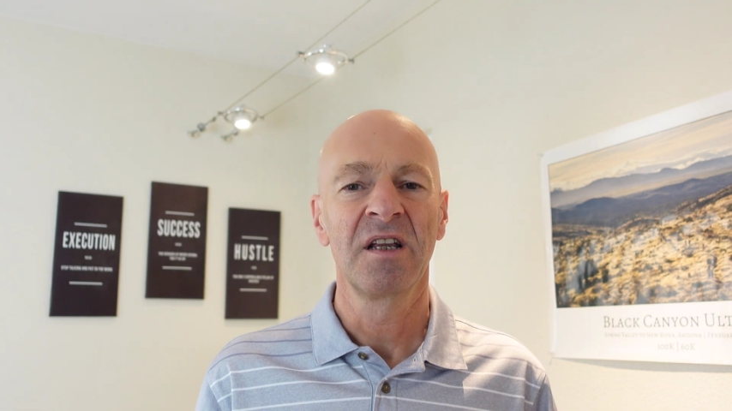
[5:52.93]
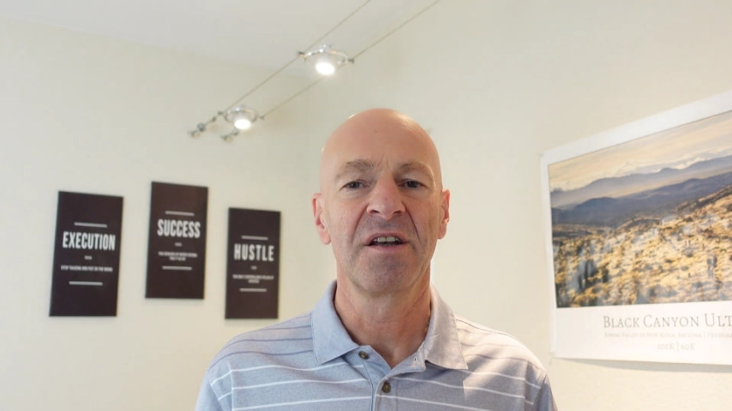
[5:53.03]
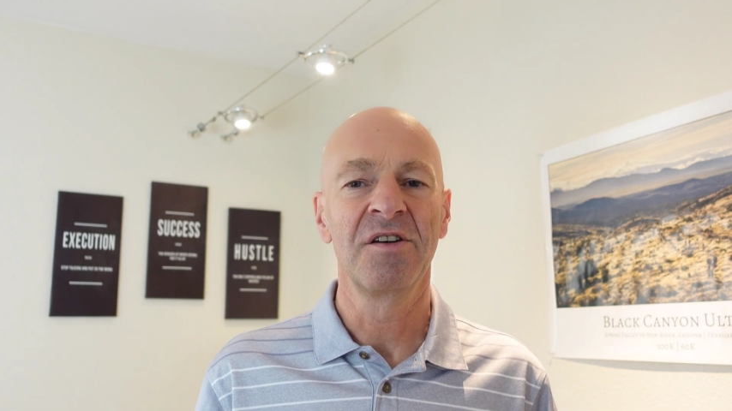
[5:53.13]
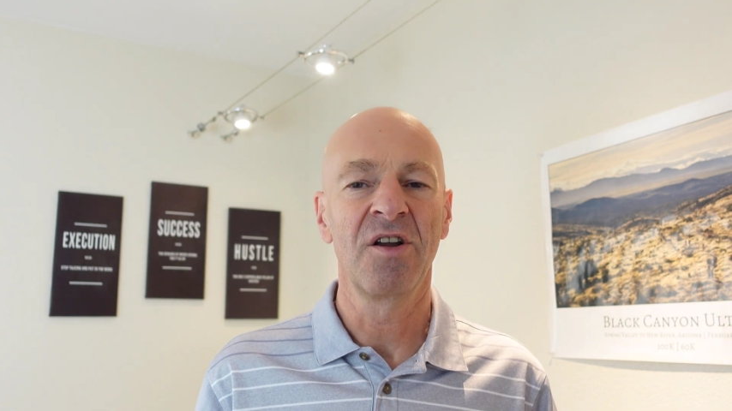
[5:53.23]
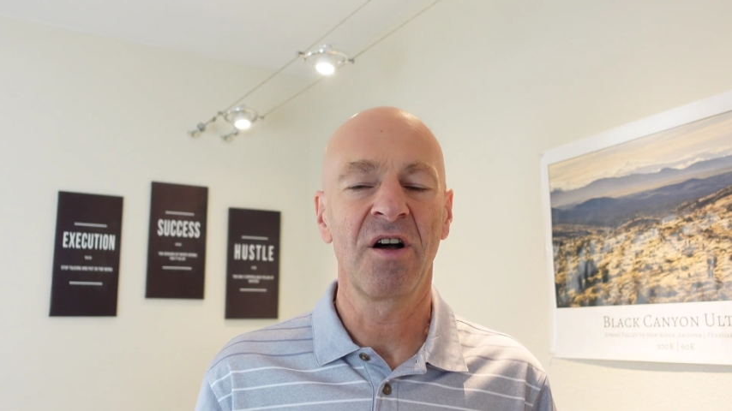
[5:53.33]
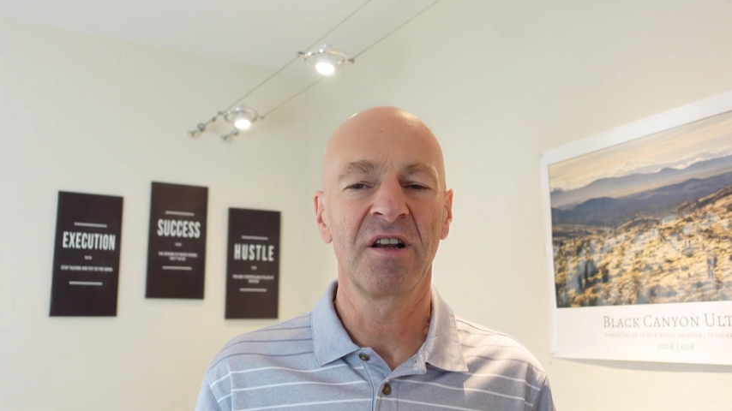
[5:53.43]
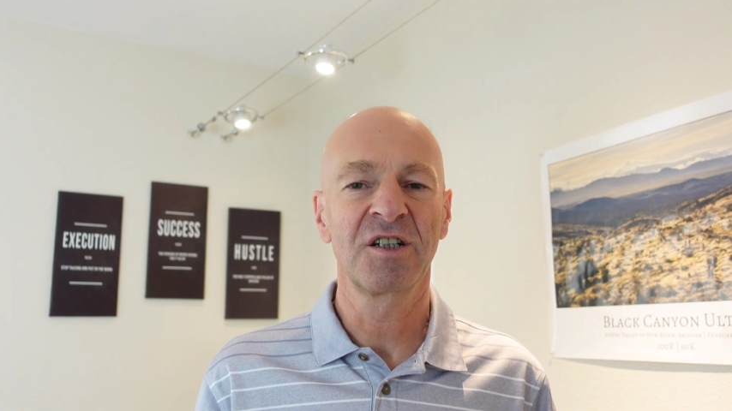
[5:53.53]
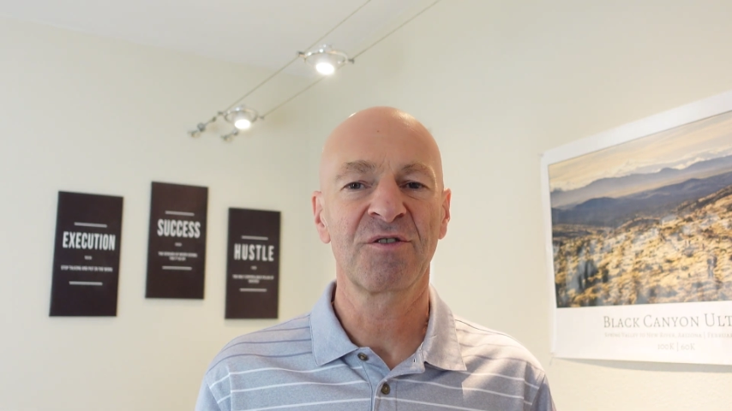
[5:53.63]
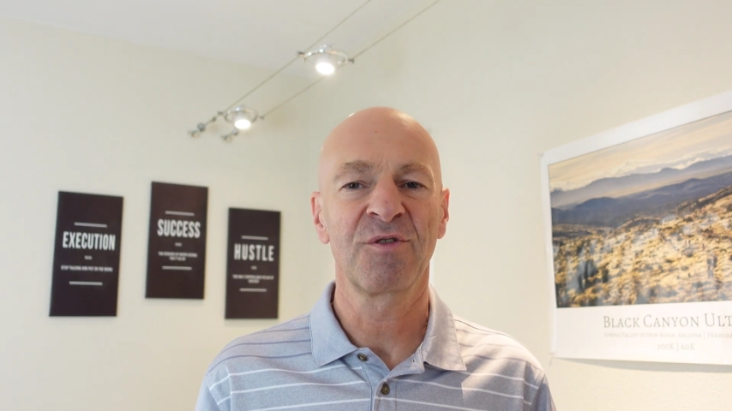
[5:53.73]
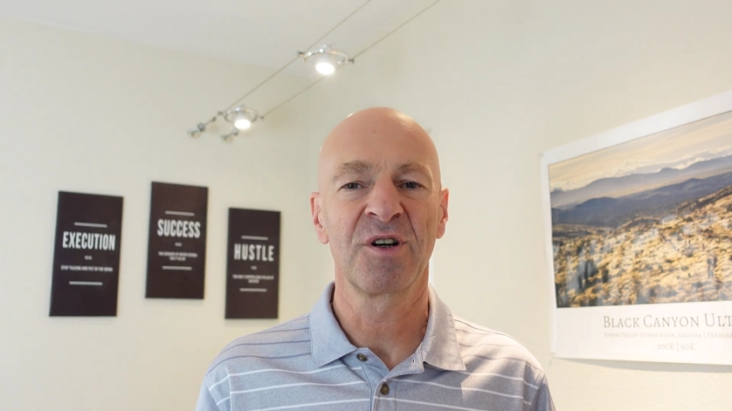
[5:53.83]

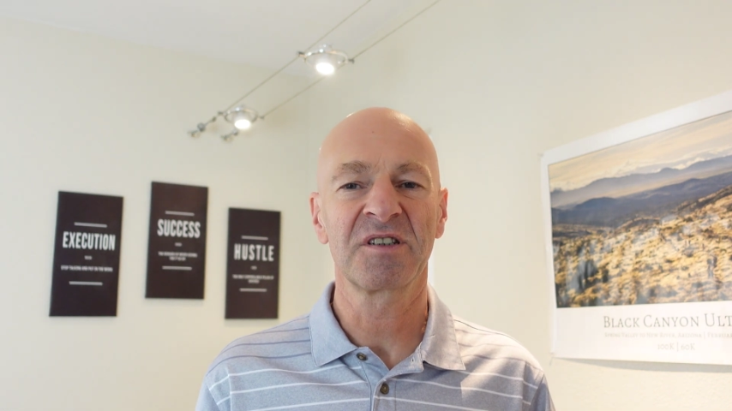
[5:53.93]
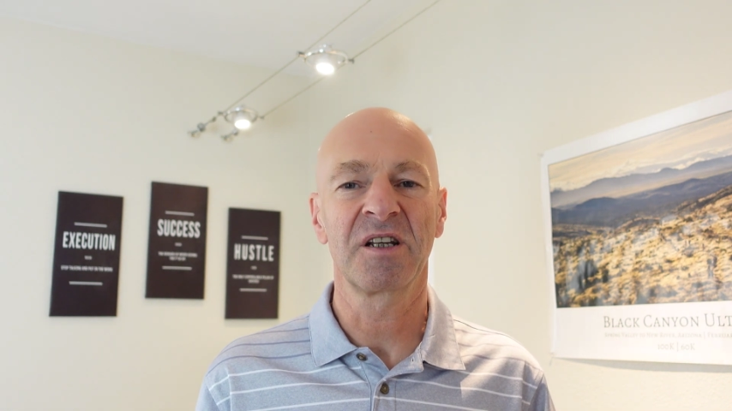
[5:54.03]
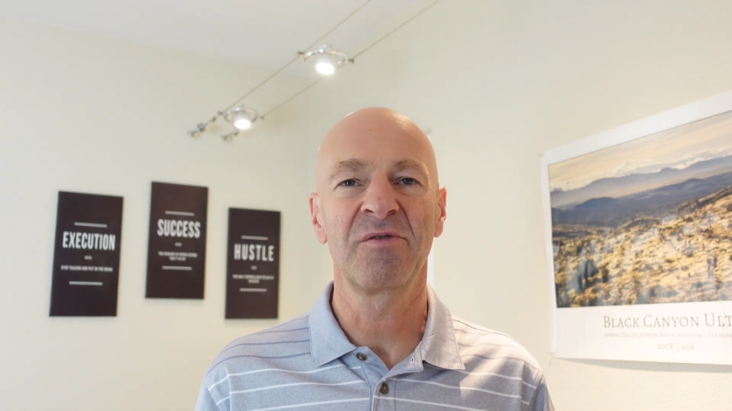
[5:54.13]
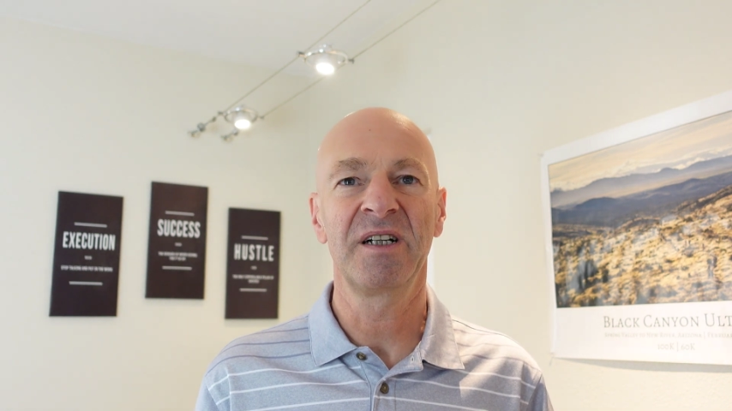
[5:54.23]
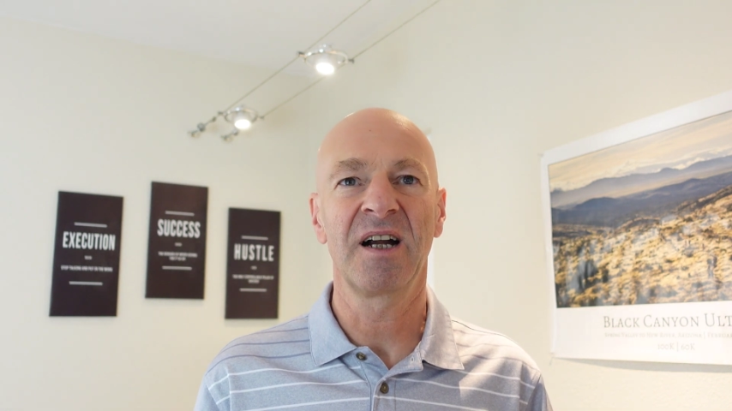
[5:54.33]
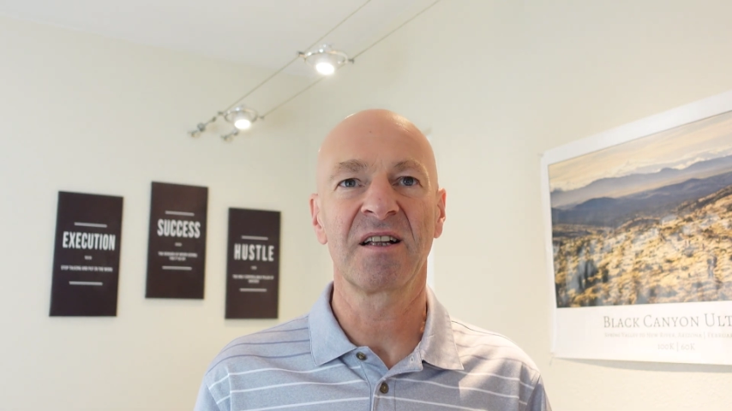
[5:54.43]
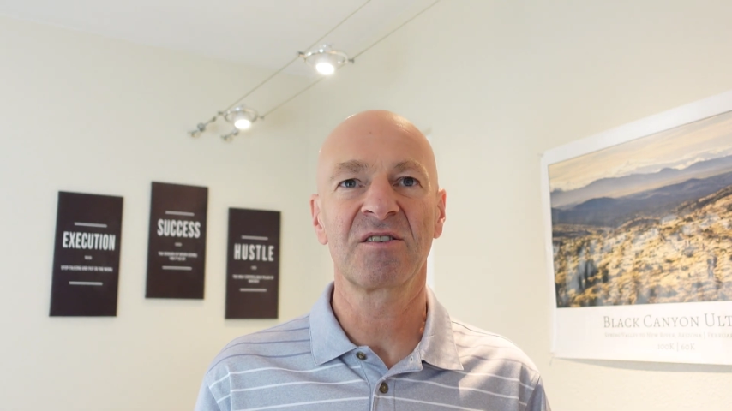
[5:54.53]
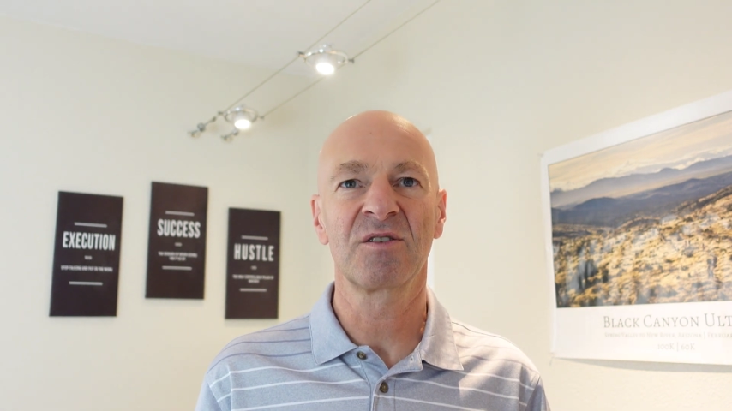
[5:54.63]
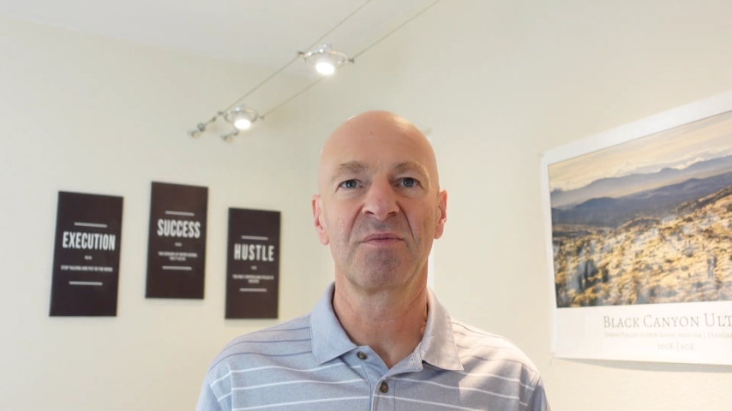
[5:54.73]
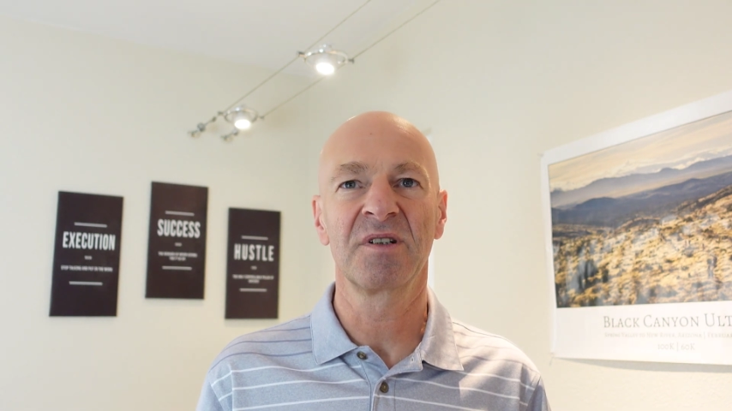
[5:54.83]
knowledge first in regards
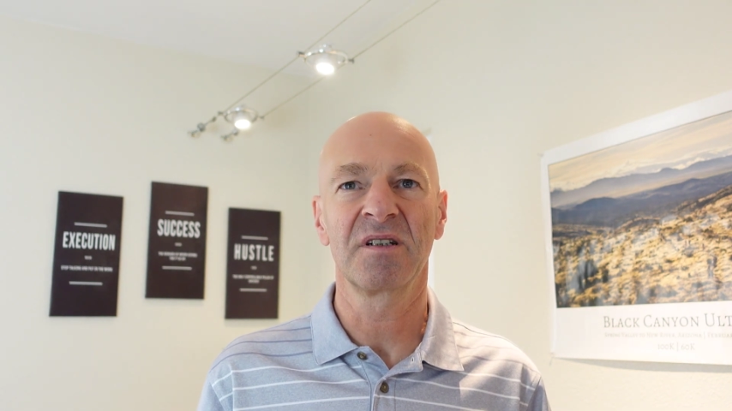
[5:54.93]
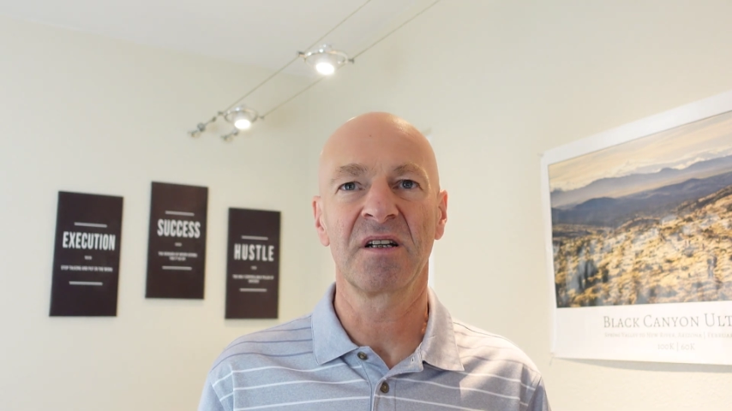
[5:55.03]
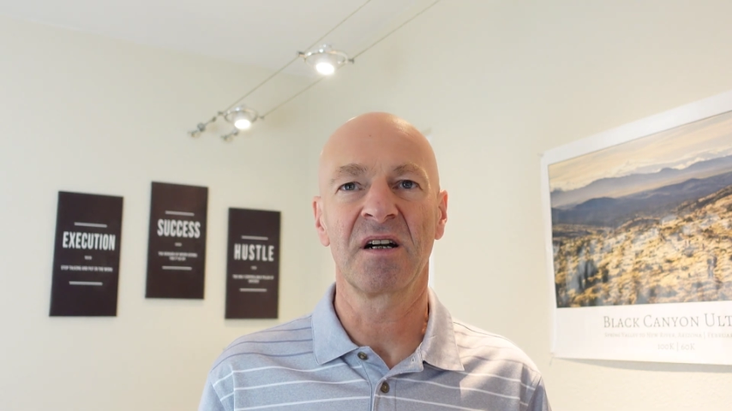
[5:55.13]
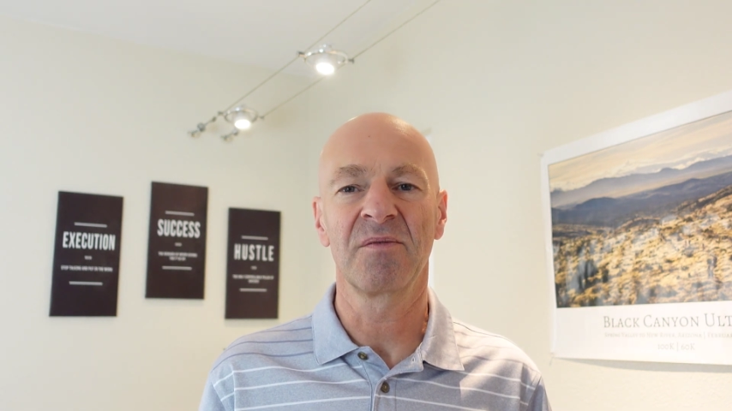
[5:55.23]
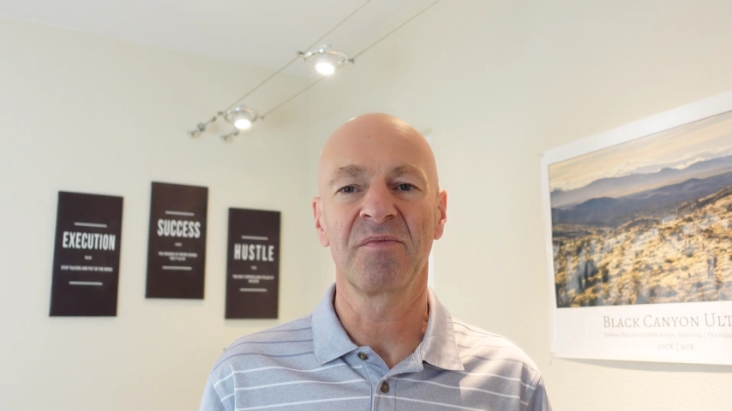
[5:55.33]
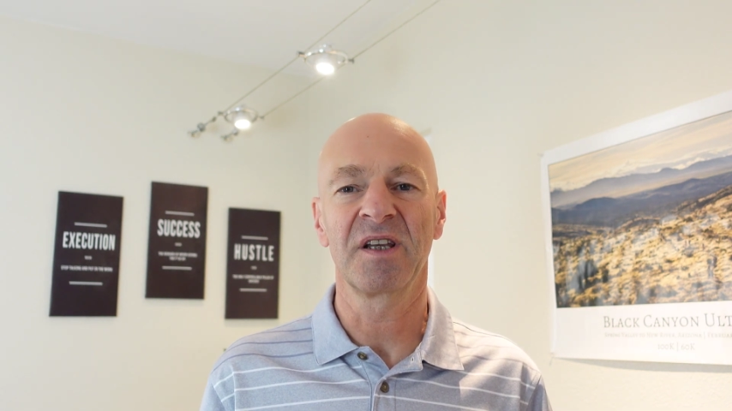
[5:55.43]
to um,